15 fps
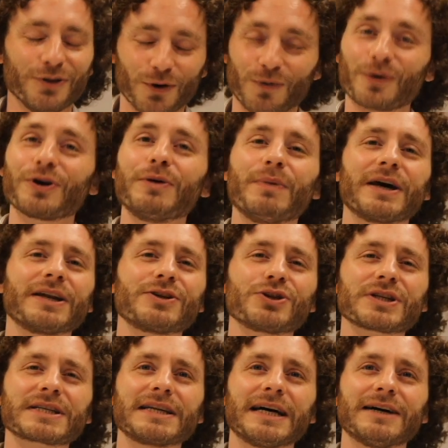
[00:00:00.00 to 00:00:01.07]
Don't worry about it
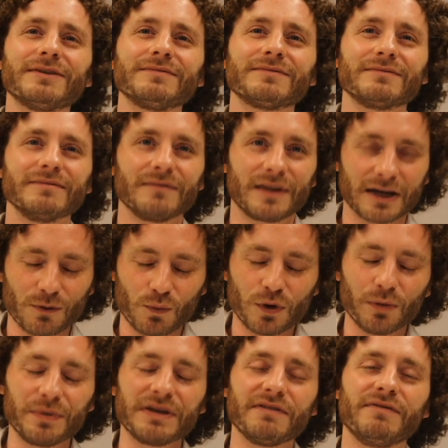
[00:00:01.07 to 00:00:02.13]
just now. There
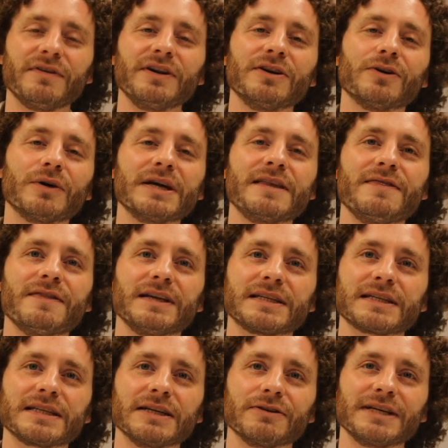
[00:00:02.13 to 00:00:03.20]
will be a video in this
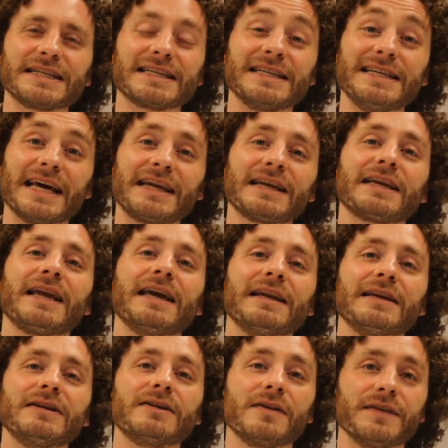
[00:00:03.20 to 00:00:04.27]
series
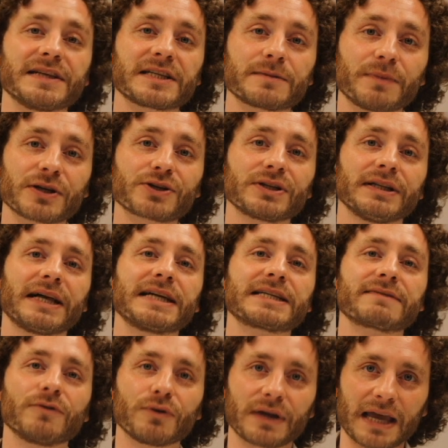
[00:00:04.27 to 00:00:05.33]
dedicated to the
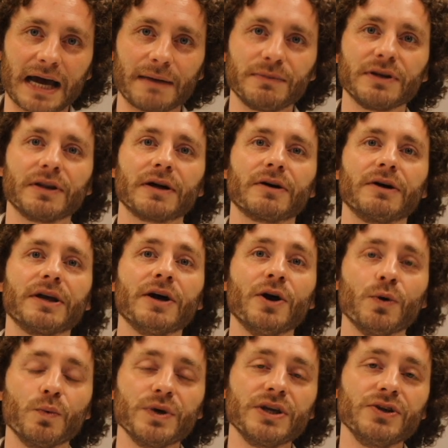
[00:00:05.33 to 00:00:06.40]
specialized vocabulary
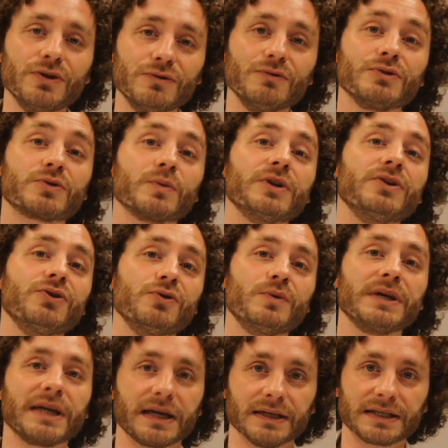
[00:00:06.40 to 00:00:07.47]
we use when
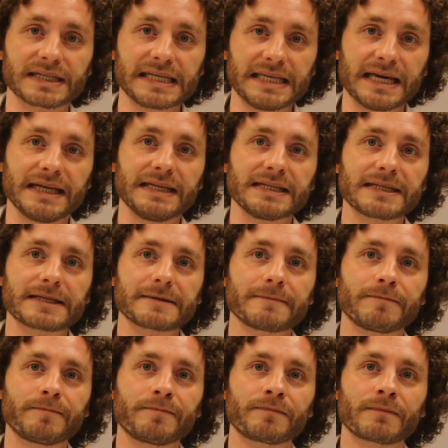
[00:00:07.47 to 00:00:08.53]
doing LCAs.
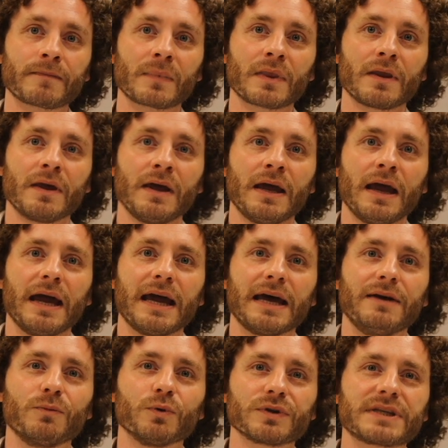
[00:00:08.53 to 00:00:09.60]

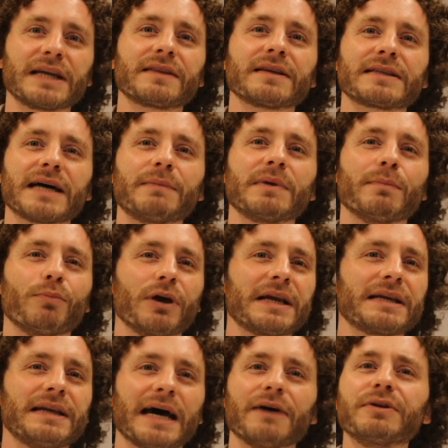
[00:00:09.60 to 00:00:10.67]
And we'll take the time to
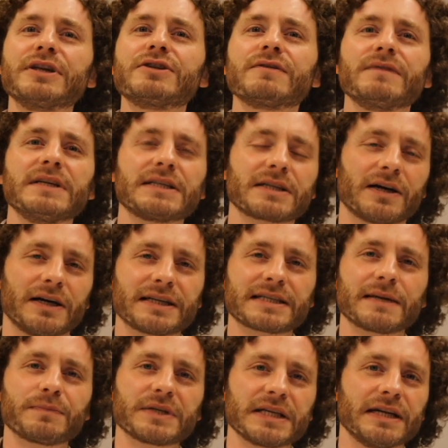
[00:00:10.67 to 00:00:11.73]
break down each of these
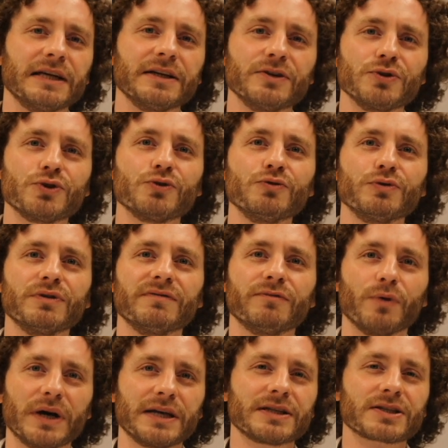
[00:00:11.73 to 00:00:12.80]
concepts in an intuitive
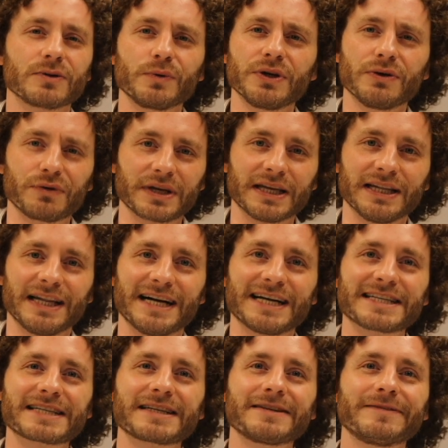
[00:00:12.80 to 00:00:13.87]
way so we don't get
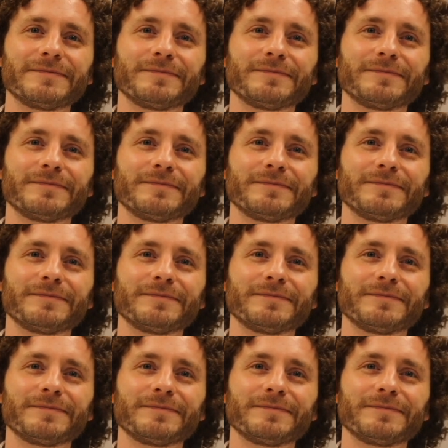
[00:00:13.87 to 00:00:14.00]
lost.